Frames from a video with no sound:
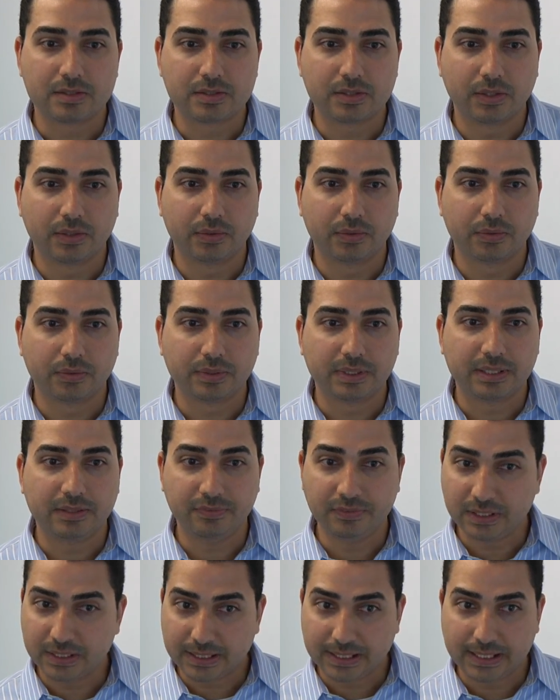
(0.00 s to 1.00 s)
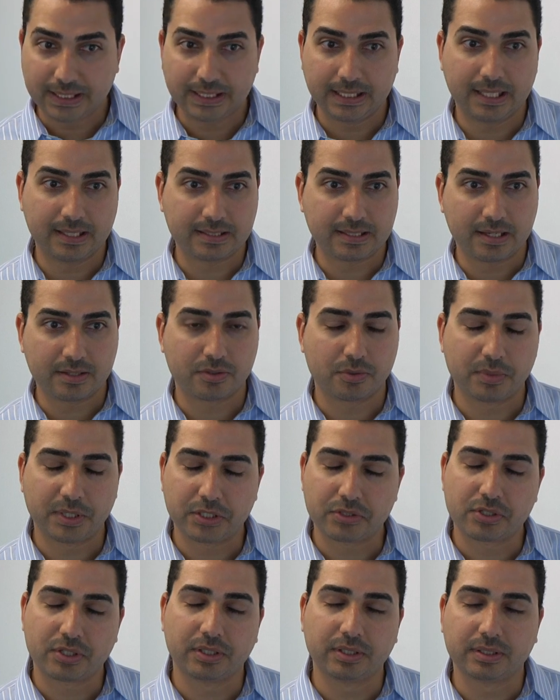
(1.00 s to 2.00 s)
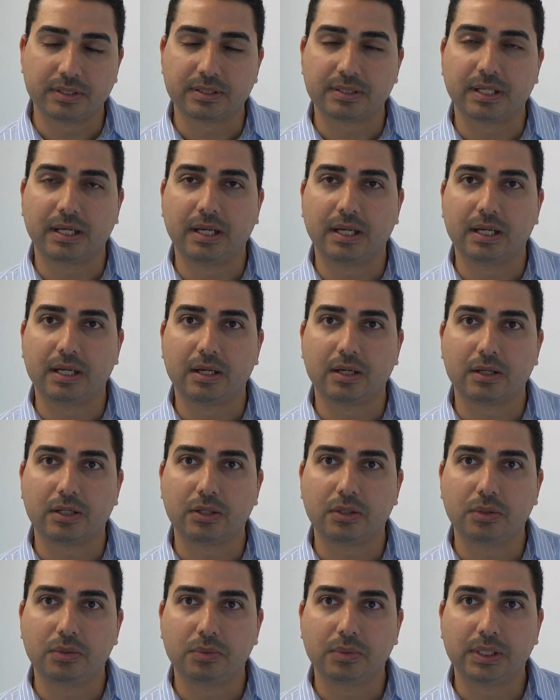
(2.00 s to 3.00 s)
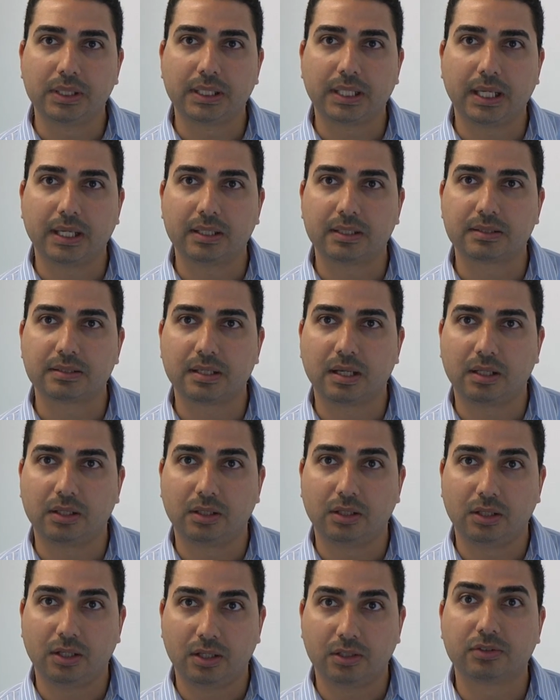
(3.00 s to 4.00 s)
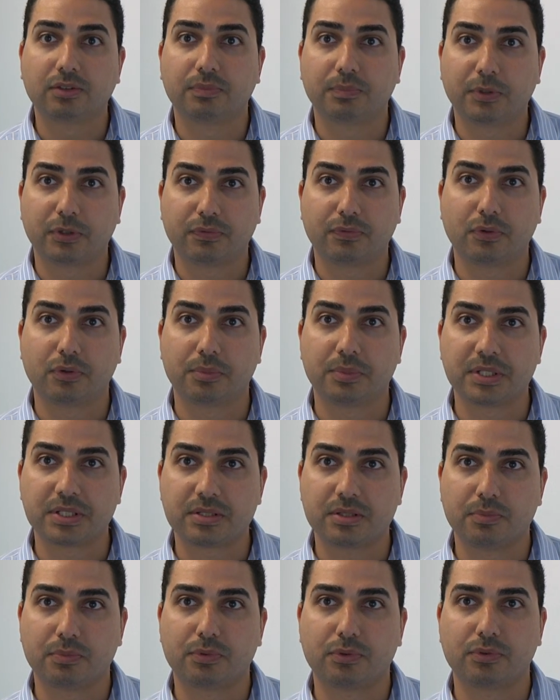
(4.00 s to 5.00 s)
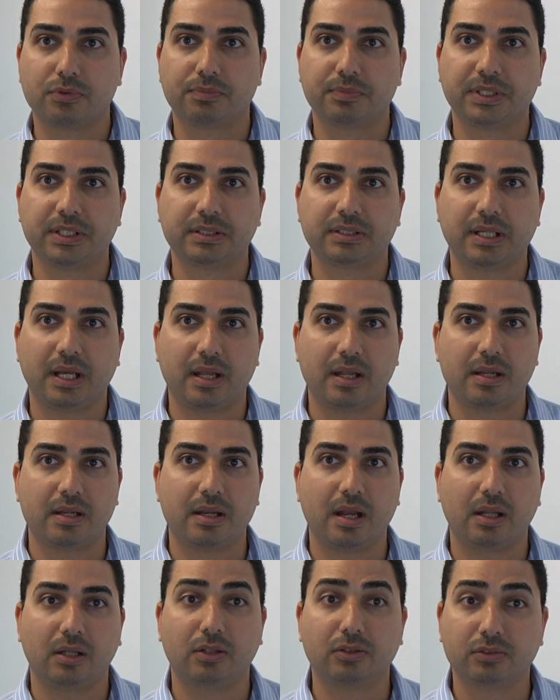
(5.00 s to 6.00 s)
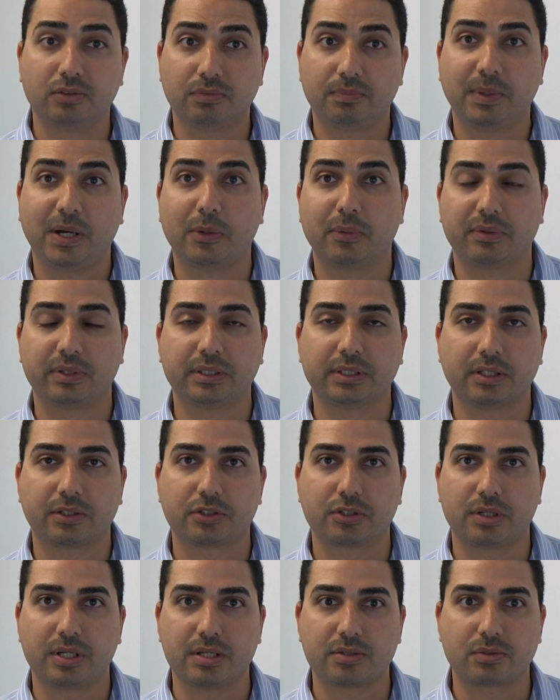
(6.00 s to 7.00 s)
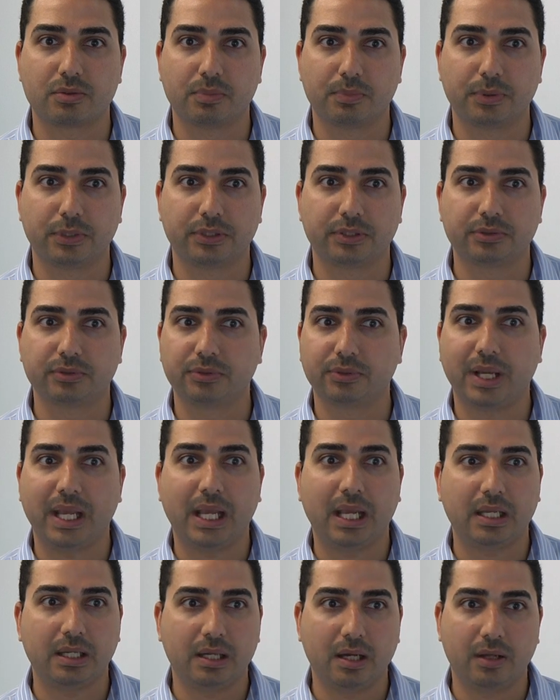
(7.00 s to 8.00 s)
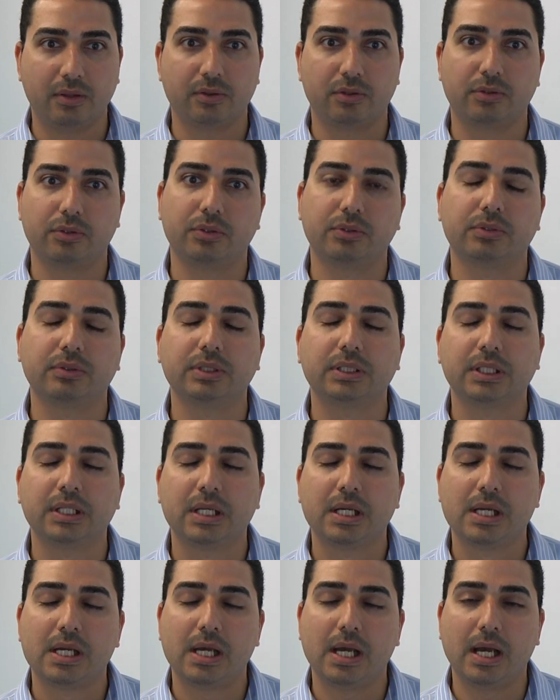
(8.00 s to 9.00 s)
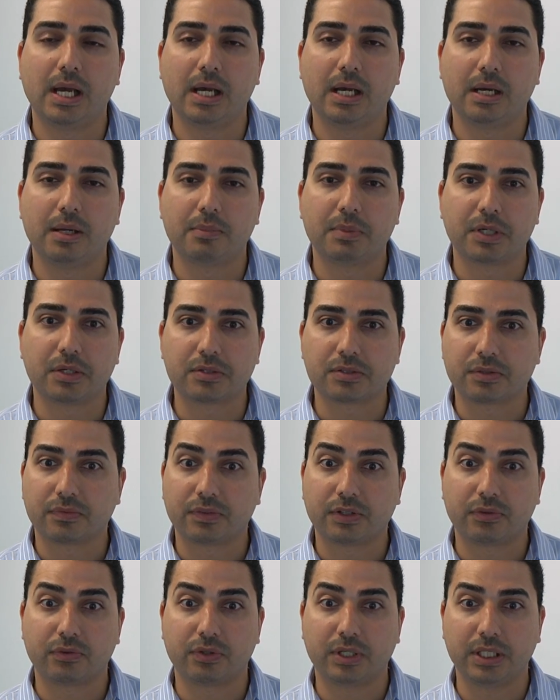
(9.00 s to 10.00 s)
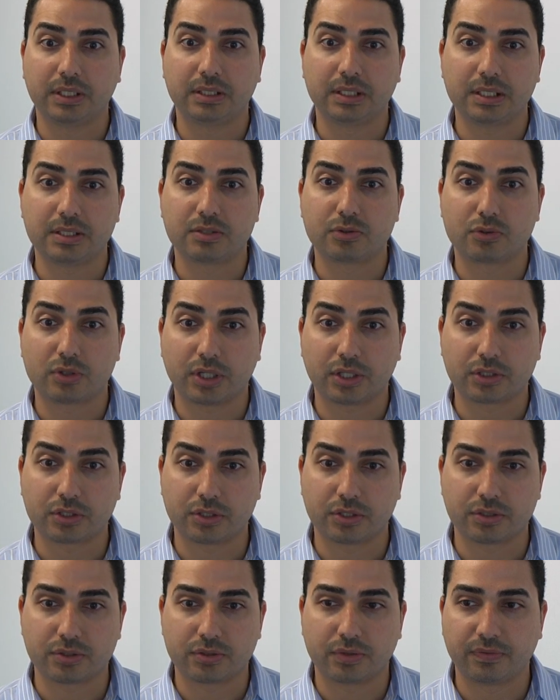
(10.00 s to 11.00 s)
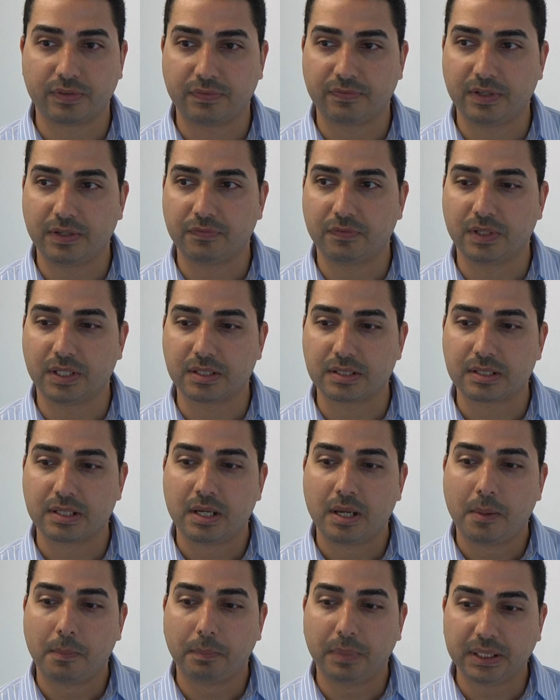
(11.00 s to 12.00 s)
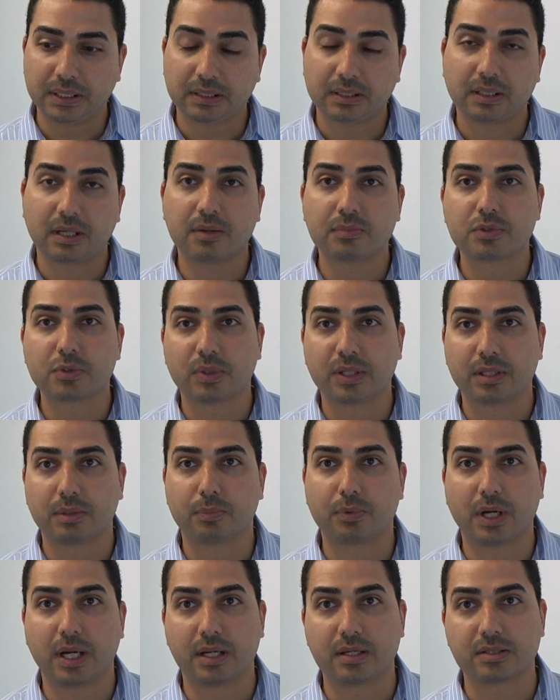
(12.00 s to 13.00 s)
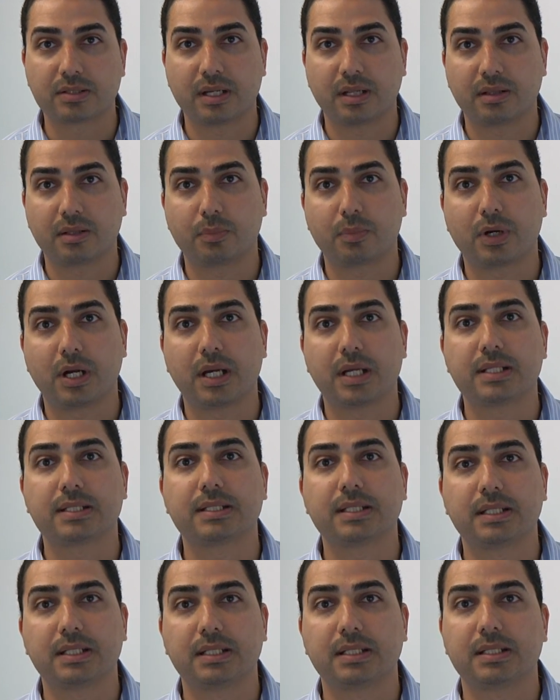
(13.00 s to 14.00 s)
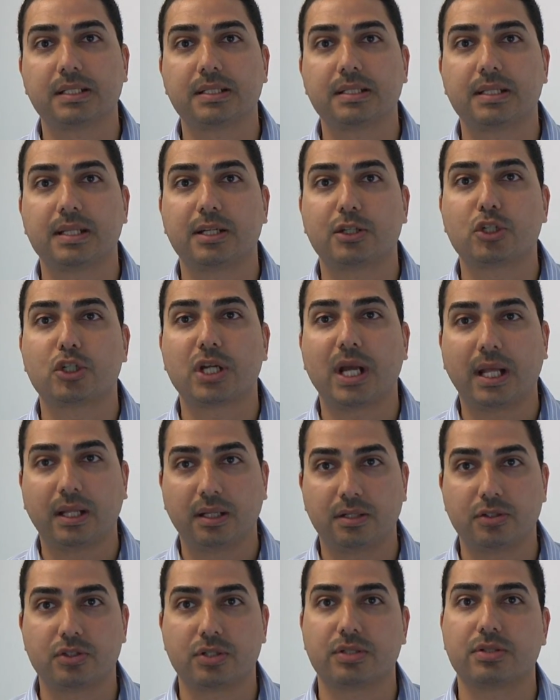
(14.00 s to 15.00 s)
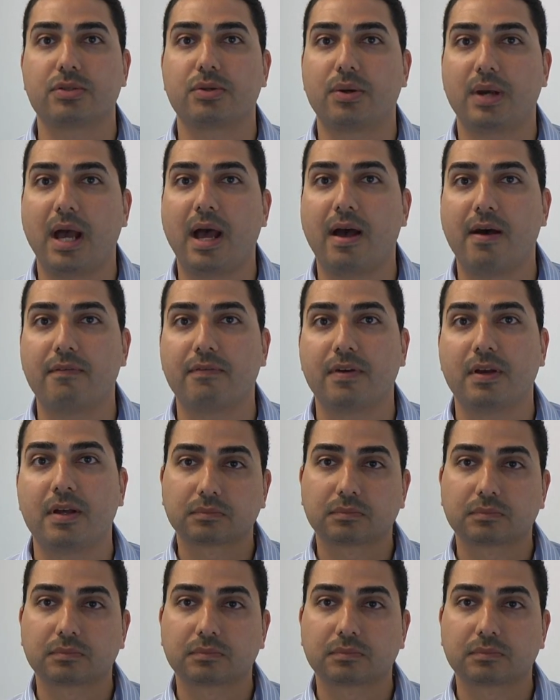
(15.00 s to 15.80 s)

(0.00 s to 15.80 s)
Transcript: So definitely, yes, as you mentioned, you will get a lot of performance improvement and a lot of power reduction as compared to any other node because of the 3D structures of the FinFETs. But it comes with a price, and the price is the challenges you have.